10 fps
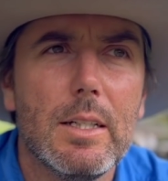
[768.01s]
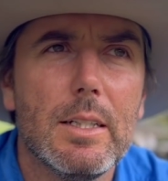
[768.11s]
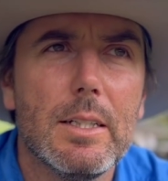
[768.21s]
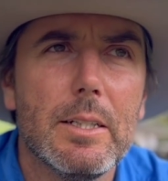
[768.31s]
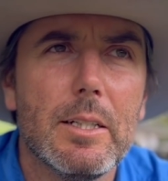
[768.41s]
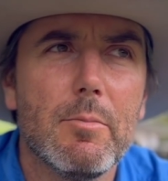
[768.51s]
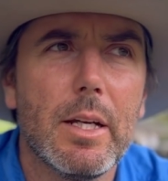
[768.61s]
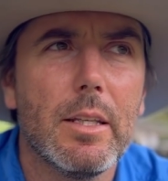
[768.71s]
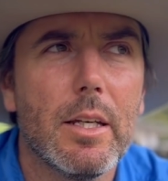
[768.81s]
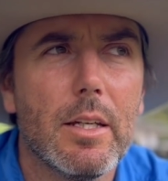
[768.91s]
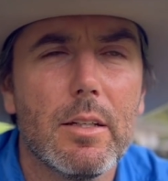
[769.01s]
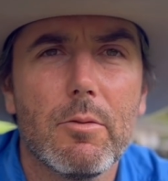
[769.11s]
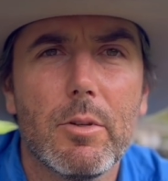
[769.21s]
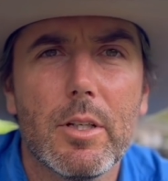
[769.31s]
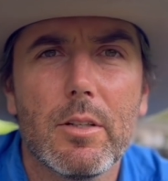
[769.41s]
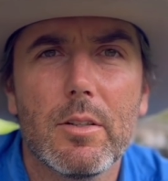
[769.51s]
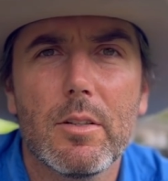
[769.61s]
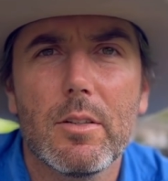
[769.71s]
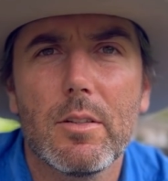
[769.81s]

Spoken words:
And also,